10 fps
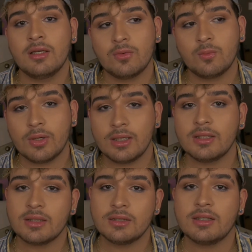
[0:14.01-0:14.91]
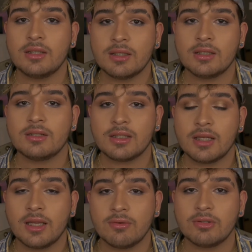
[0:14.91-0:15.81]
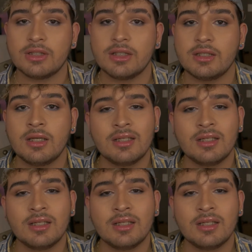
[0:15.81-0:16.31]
What is considered a good skincare routine?